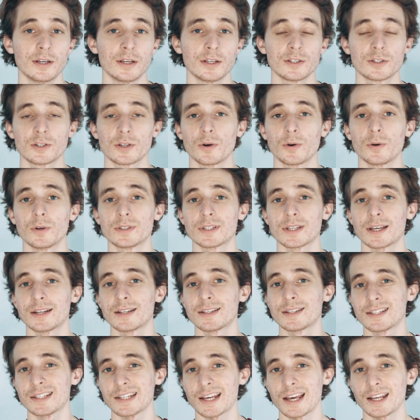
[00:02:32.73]
So it's
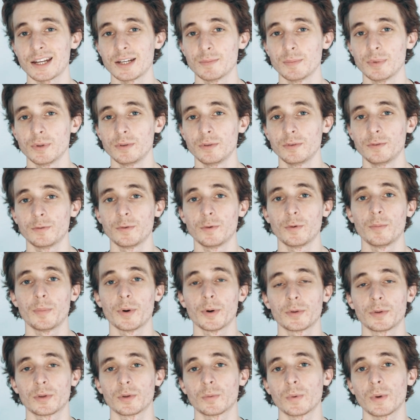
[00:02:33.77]
understandable for
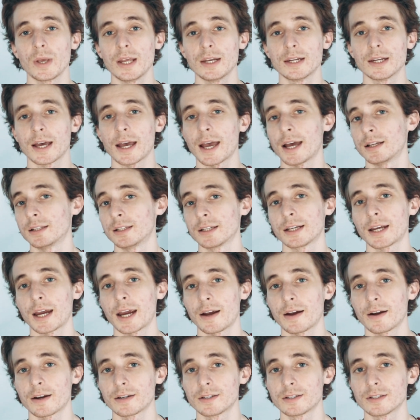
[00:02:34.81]
both the reader and the
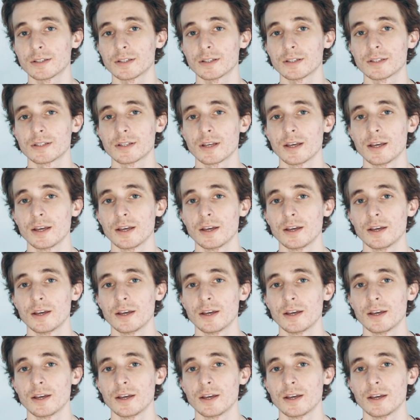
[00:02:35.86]
characters